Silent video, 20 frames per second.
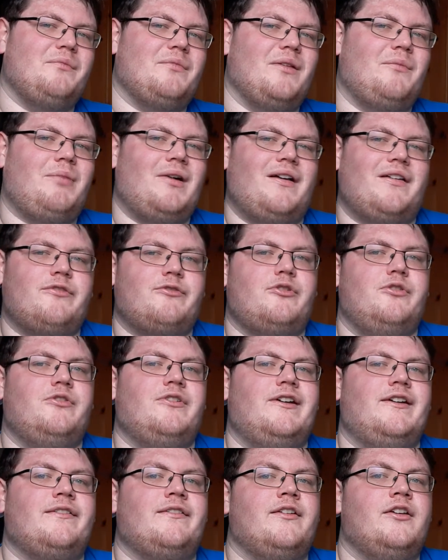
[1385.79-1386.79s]
the past two
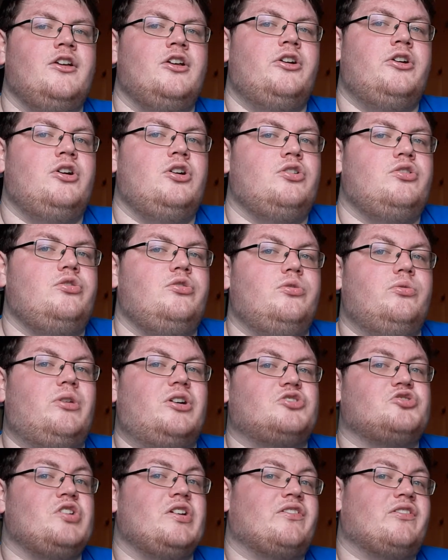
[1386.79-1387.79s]
nights to
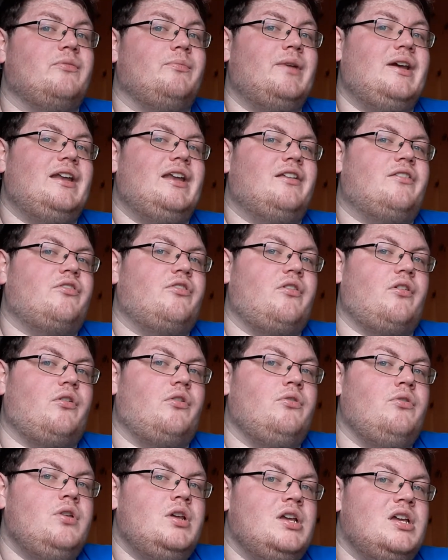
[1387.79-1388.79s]
watch WrestleMania,
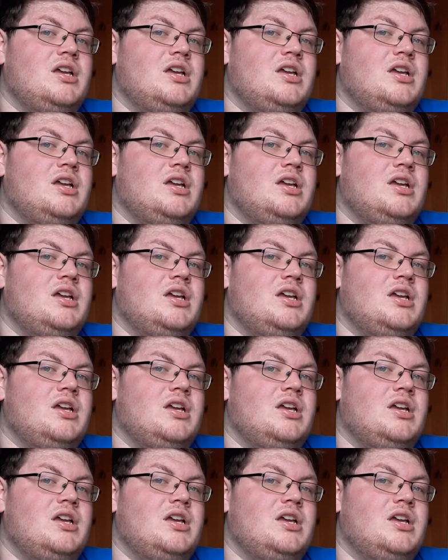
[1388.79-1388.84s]
so